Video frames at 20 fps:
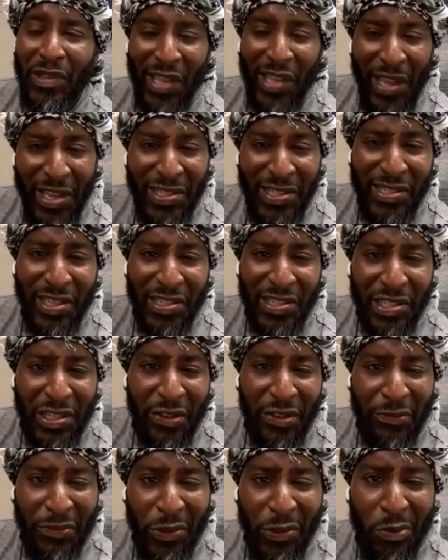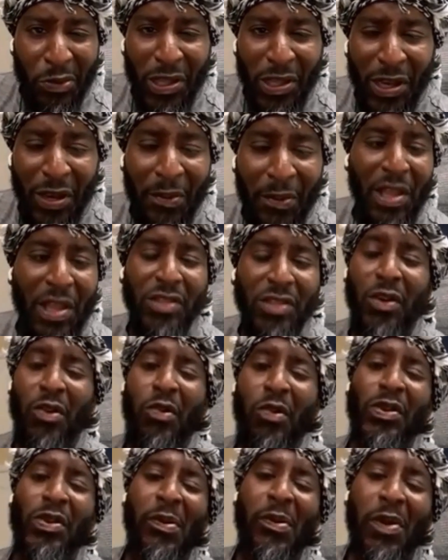gas station and fuel up.
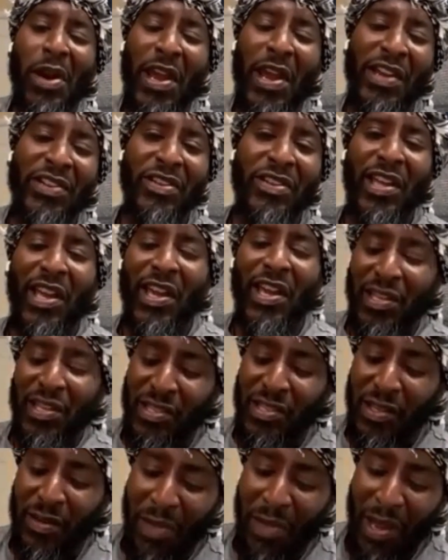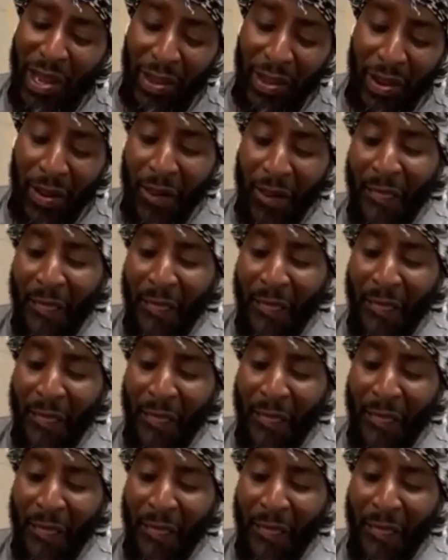So there were extra cans in the back.